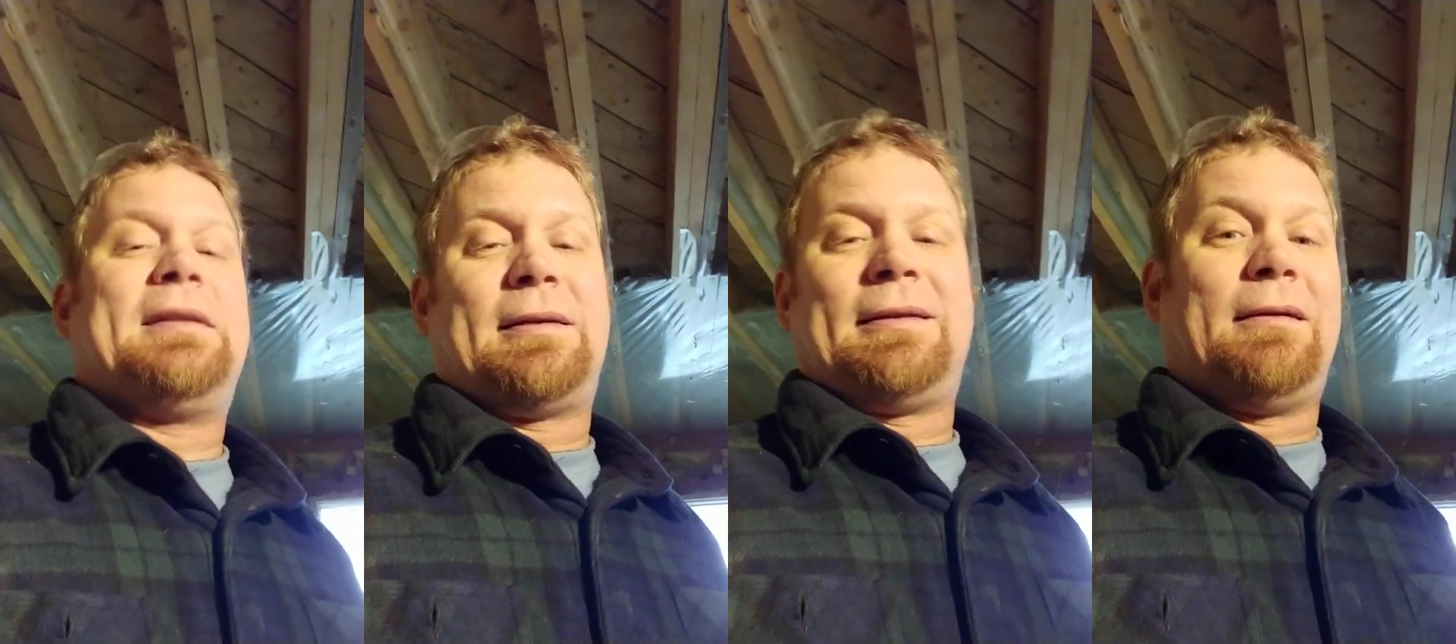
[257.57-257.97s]

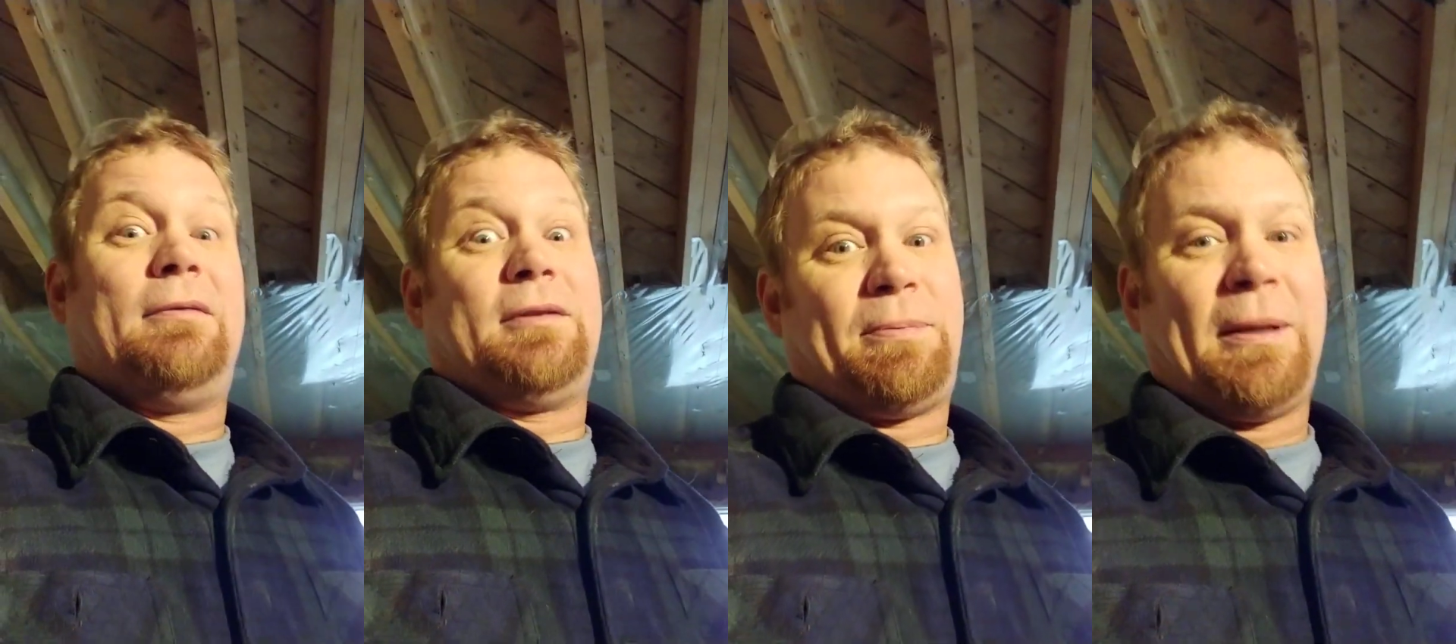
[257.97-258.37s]
So I thought,
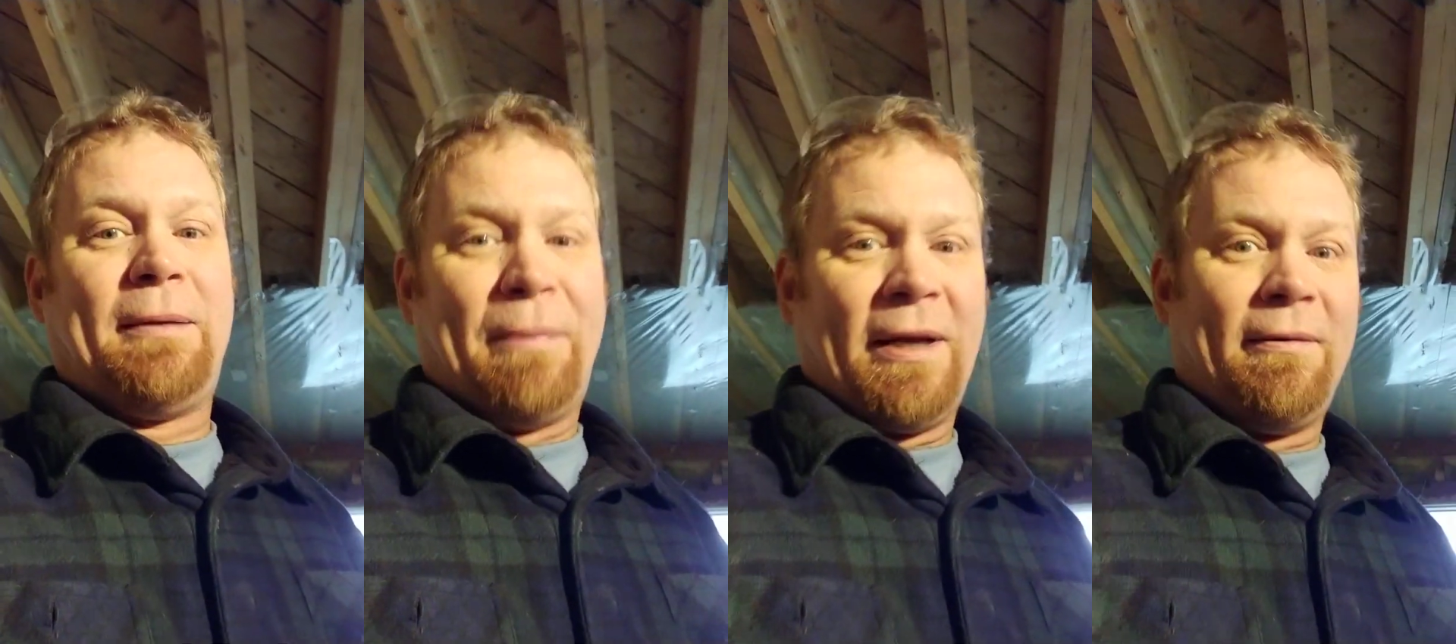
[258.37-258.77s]
oh, it's probably
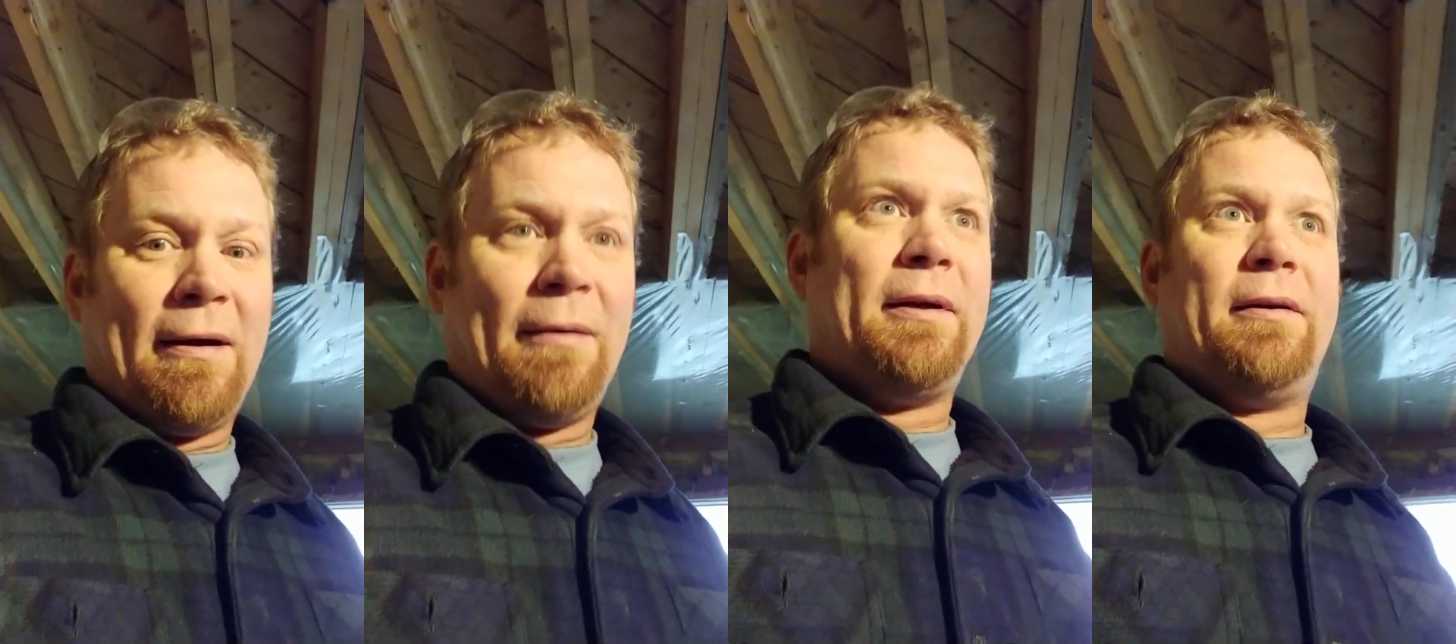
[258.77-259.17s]
a bunny
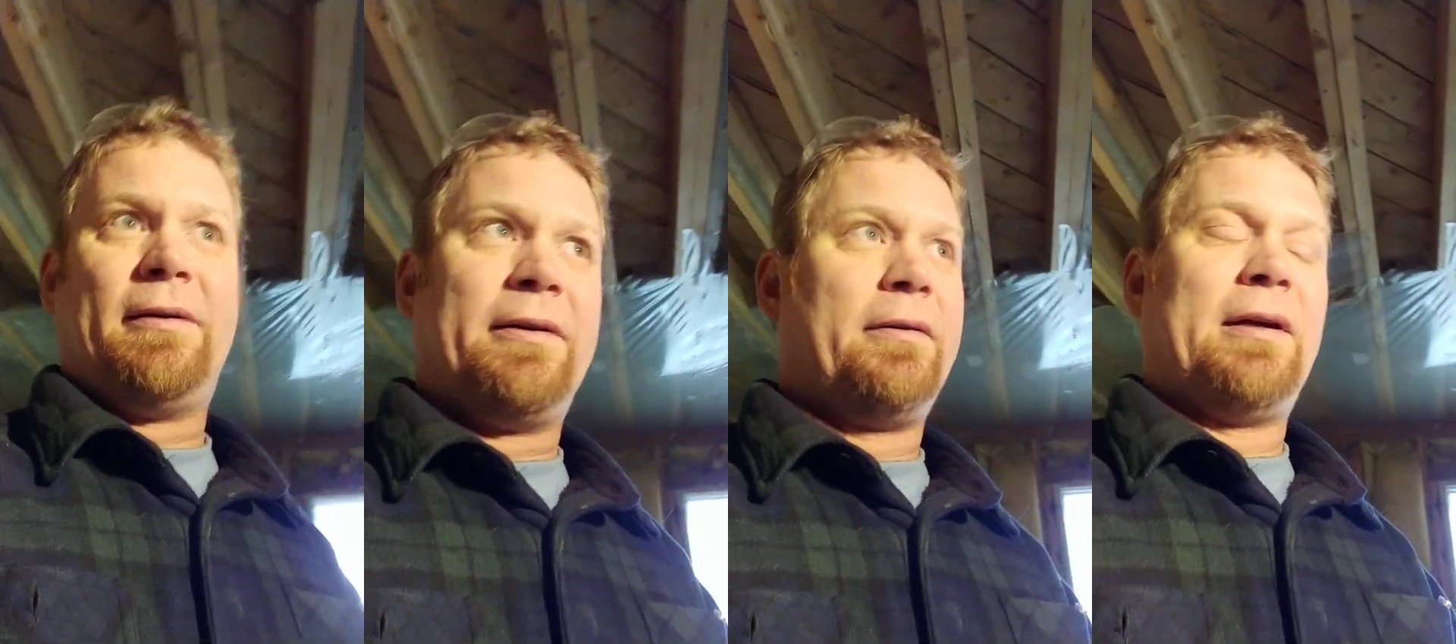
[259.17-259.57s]
rabbit
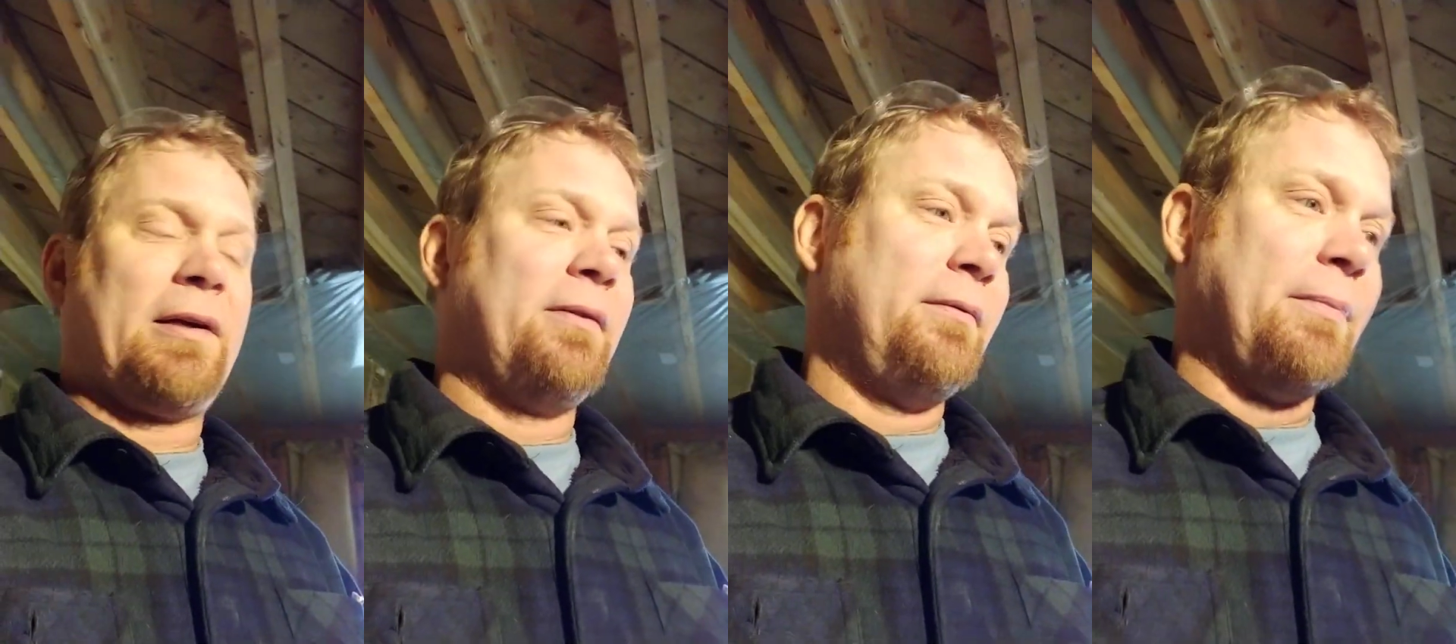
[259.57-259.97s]
or a
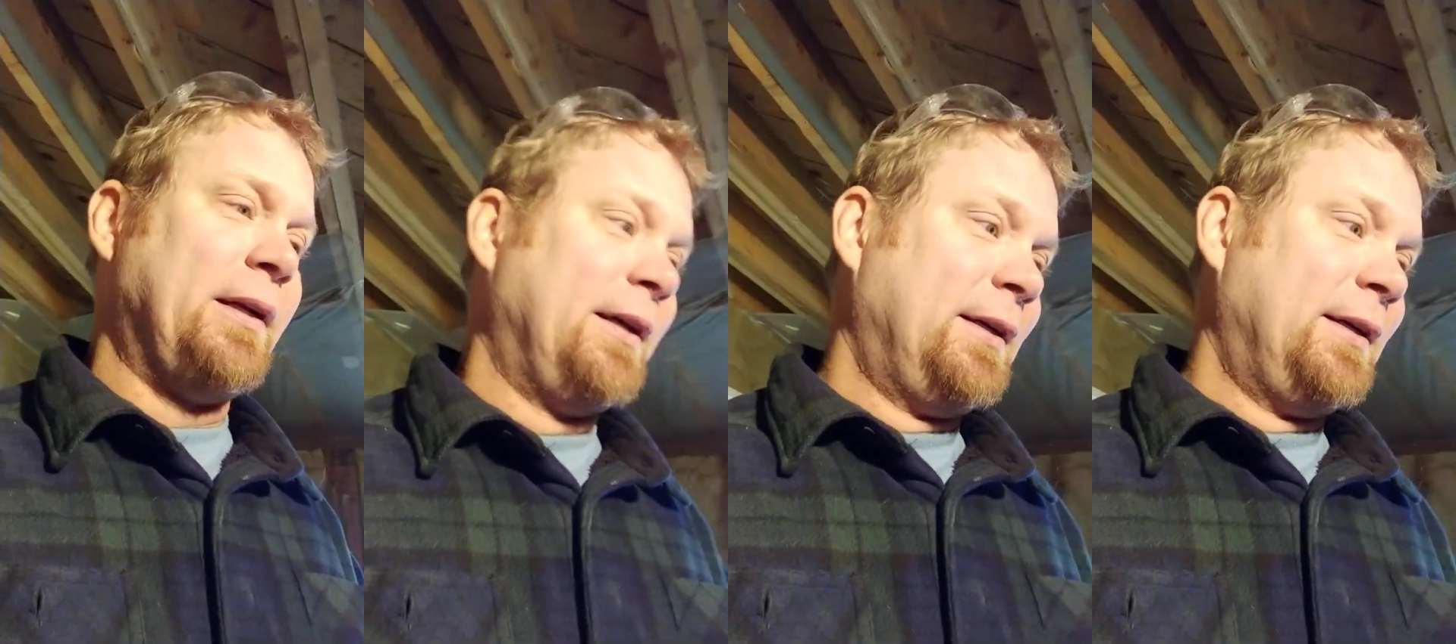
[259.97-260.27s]
raccoon, but